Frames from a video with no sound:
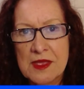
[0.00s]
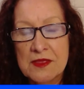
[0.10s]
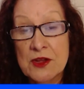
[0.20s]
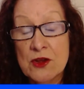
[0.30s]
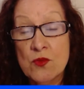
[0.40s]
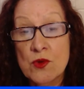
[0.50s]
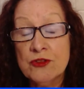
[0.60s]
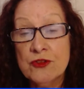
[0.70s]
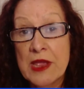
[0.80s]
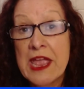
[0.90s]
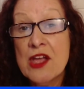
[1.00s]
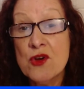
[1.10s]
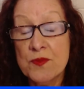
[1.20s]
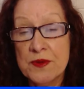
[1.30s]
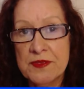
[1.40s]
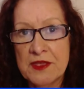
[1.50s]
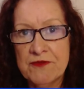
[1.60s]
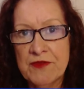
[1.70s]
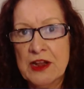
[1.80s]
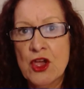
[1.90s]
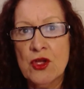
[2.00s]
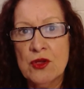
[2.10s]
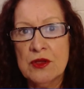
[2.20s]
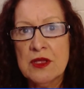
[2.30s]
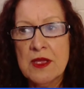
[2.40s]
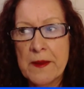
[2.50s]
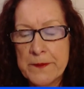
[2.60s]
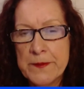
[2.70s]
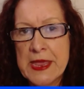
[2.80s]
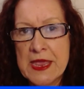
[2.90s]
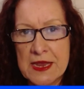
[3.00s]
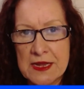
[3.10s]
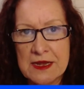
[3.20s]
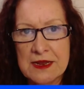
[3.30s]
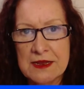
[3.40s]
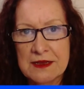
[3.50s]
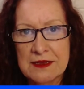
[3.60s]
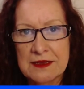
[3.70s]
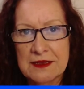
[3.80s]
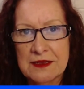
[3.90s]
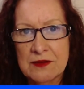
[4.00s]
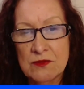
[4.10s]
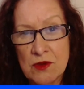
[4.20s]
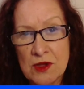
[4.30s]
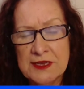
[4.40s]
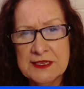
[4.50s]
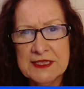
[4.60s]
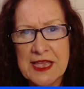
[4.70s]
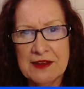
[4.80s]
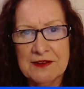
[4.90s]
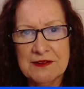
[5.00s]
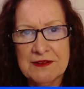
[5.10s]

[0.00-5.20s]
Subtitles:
They don't want to help their fellow man. Why is that?